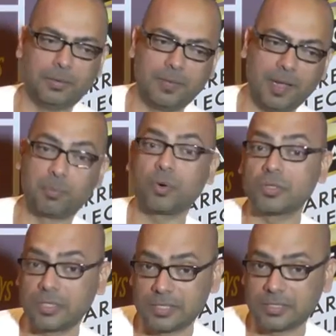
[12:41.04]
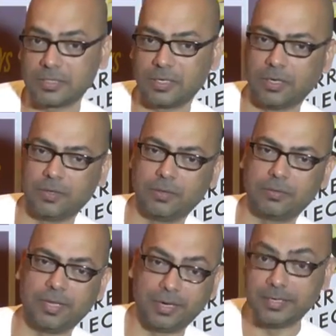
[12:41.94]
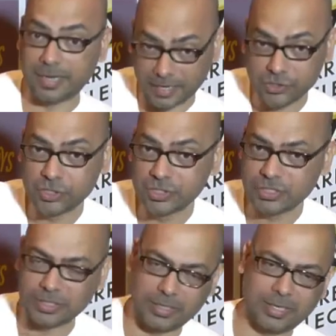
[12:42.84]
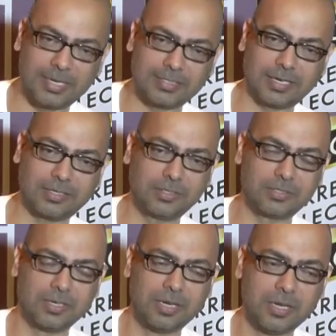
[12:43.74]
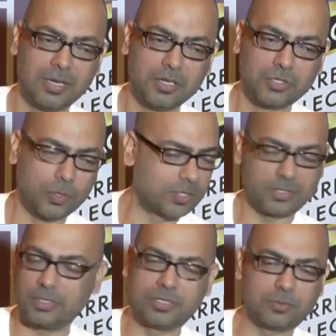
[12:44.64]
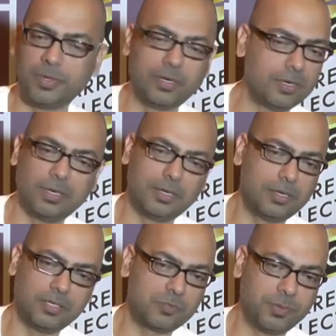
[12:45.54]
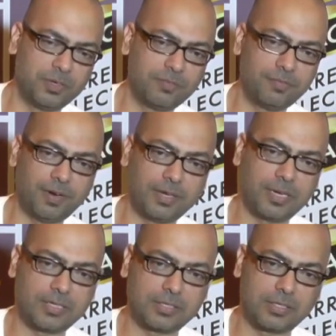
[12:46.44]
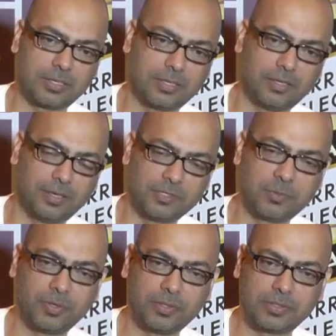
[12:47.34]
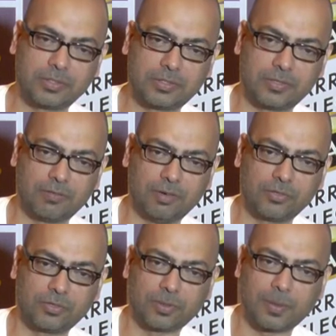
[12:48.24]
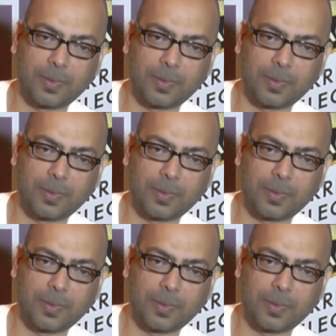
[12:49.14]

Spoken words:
their process, their intelligence as actors. So it's been a fantastic experience. It's a revelation.